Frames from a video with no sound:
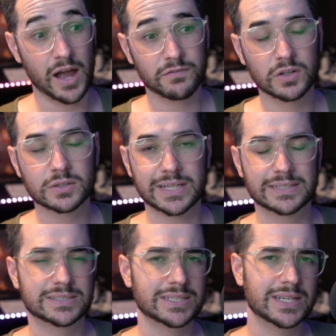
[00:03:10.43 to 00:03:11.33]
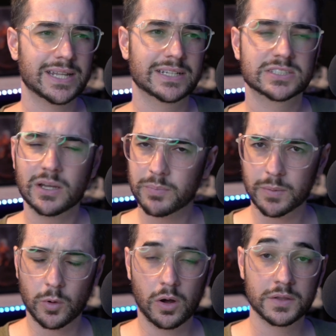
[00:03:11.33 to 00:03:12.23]
I've looked and seen that some
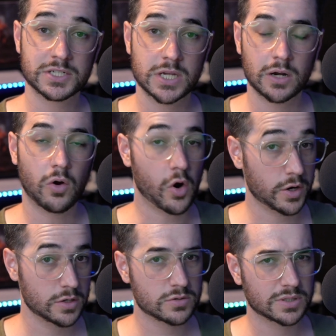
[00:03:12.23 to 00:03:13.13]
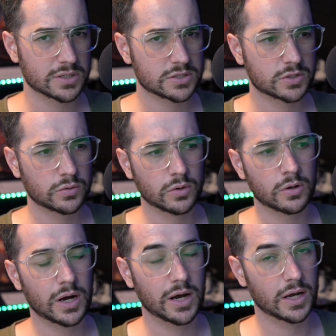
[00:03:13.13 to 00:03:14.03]
people on the channel are using this
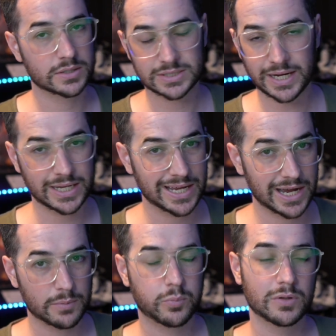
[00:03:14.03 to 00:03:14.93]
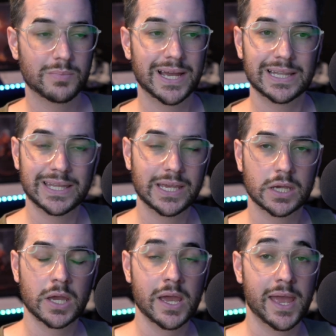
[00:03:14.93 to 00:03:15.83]
tool, uh, signing up with my
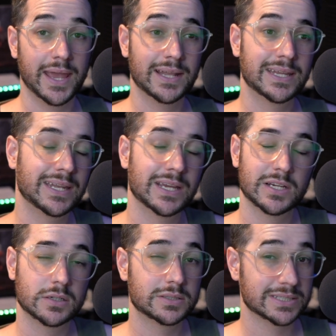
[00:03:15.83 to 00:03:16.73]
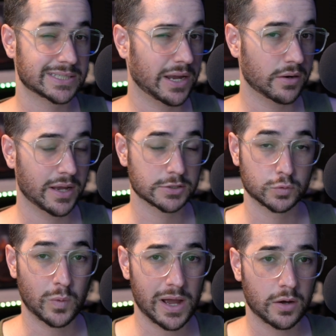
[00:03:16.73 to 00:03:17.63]
link and getting a good discount as
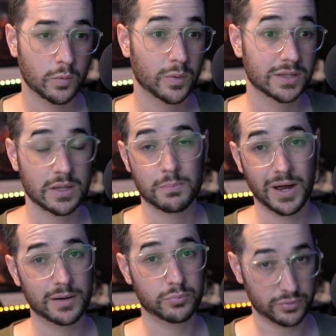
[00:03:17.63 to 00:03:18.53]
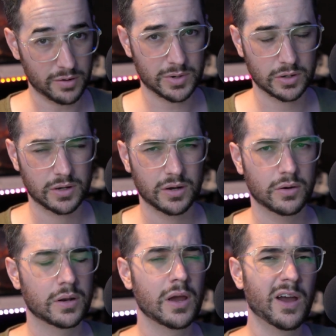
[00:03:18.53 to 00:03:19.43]
well with my promo
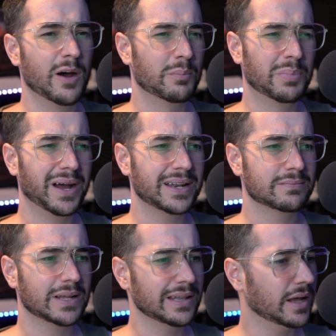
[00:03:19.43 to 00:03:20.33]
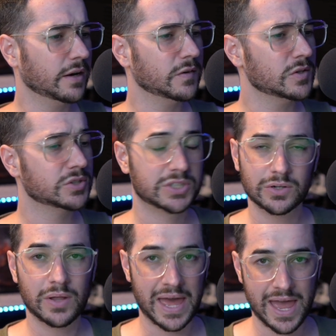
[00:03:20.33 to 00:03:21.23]
code, but a lot of you
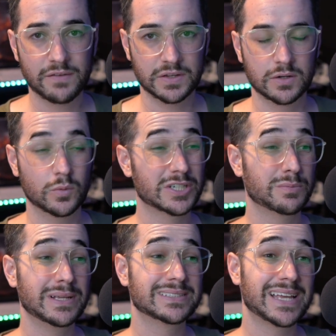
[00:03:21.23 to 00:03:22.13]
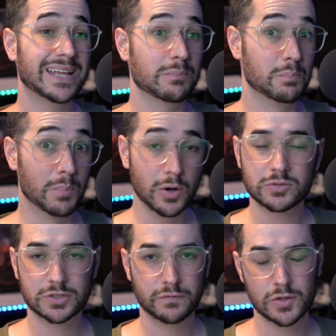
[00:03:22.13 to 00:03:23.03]
still haven't, which means that
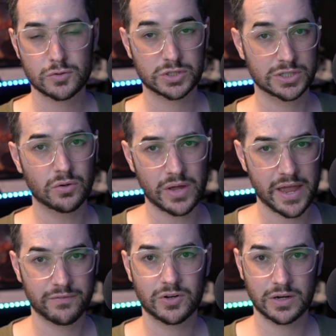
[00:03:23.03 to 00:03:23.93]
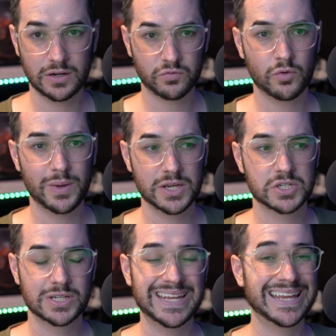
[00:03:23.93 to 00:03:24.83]
most of you still have your
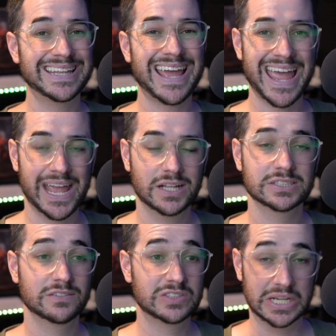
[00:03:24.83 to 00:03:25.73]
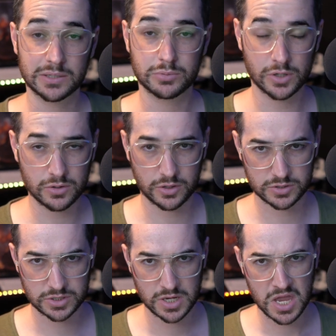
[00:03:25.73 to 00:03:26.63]
information in the hands of data
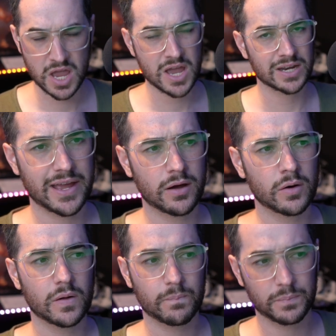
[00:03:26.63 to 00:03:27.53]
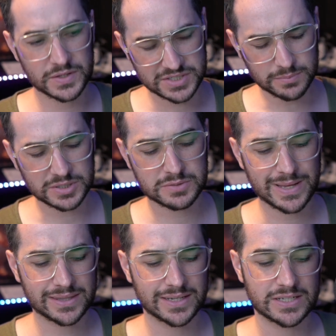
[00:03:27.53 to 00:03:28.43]
brokers. Now, the simplest
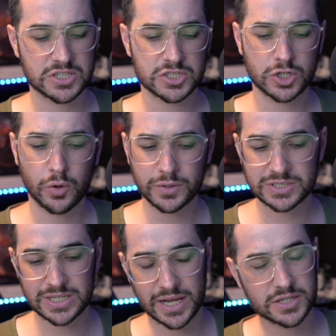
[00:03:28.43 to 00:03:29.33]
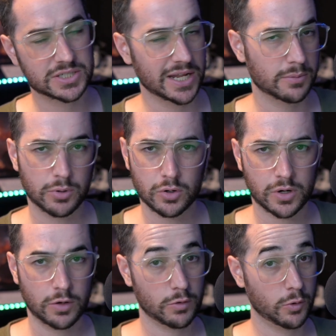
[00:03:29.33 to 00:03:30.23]
method is just going to each data
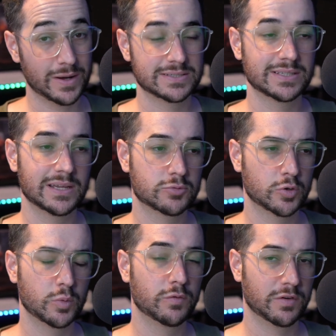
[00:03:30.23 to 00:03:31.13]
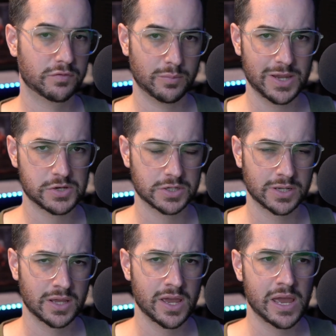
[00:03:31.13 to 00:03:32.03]
broker and requesting them to remove your information.